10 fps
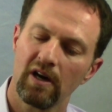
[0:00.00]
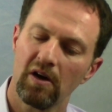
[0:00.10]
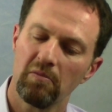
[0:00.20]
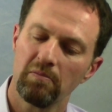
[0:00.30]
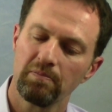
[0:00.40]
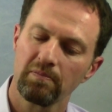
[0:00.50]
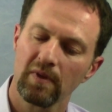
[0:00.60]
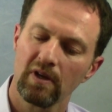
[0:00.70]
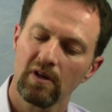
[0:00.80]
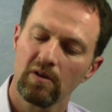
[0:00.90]

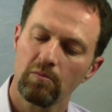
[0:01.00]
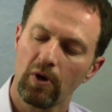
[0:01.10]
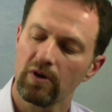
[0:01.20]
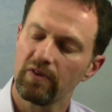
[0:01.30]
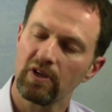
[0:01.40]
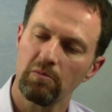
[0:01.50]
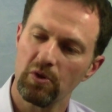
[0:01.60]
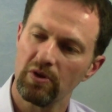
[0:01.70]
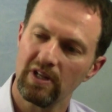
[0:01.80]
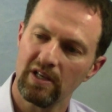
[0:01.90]
part of a
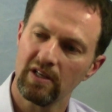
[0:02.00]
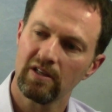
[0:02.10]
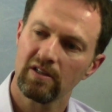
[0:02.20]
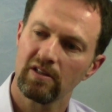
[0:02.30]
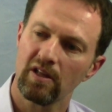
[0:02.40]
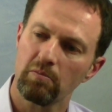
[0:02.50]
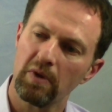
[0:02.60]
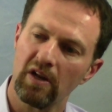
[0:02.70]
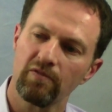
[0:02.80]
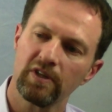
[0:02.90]
community that
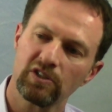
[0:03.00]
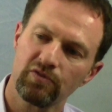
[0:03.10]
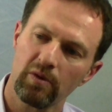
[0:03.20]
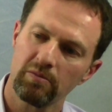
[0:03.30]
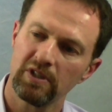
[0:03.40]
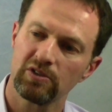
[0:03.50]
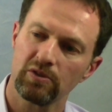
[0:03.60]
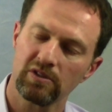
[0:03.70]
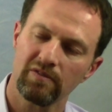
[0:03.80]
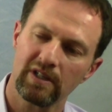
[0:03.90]
benefits from these
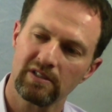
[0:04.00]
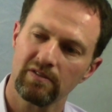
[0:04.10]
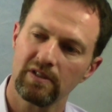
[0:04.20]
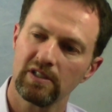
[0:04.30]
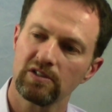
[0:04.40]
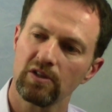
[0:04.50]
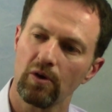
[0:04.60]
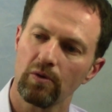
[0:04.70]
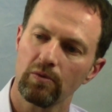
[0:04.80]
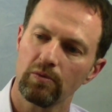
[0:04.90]
sorts of activities,
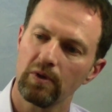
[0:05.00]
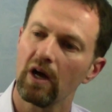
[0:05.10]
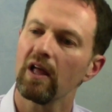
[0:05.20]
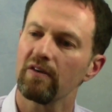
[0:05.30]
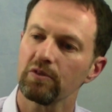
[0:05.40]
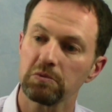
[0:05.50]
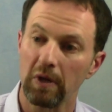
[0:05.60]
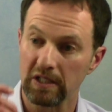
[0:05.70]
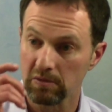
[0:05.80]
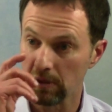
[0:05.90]
so we all have
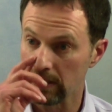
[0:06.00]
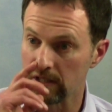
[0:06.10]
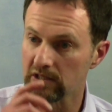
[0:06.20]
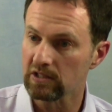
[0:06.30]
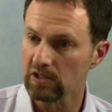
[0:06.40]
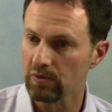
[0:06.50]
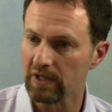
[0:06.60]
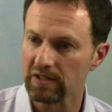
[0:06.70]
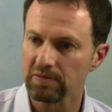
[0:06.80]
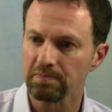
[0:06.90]
responsibilities to do
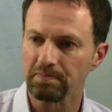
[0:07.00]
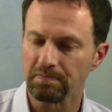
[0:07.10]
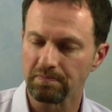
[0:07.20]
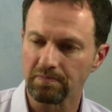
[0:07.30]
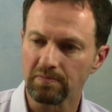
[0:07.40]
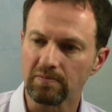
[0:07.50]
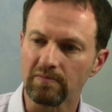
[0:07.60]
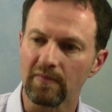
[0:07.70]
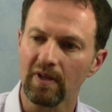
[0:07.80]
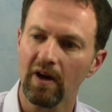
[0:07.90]
this,
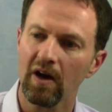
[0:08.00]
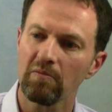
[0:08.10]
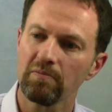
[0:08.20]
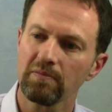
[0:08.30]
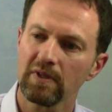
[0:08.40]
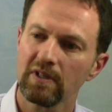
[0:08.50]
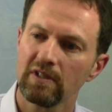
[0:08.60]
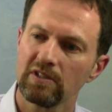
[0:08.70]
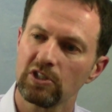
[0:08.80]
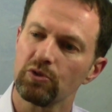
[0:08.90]
to
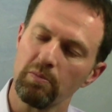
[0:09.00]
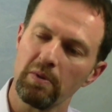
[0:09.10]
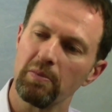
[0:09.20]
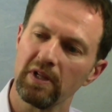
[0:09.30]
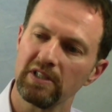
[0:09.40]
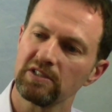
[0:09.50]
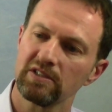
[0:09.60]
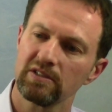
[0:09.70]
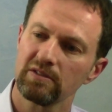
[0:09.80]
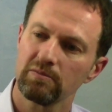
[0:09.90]
treat people
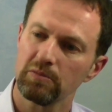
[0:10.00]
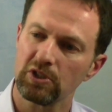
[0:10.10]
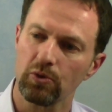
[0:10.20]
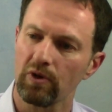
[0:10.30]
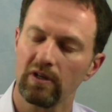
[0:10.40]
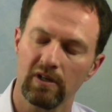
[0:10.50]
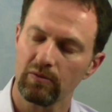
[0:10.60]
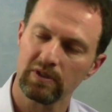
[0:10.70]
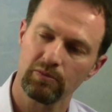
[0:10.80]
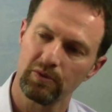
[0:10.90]
as mature. You
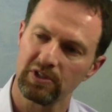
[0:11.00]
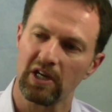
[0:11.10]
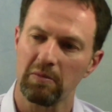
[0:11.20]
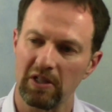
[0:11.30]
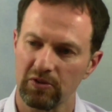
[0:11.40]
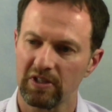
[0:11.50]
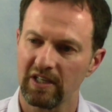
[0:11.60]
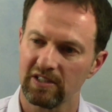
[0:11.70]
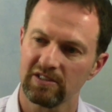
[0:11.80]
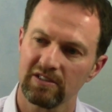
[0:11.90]
know, when we're talking about little
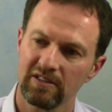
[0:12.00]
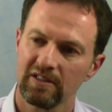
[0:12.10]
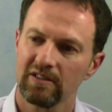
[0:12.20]
kids,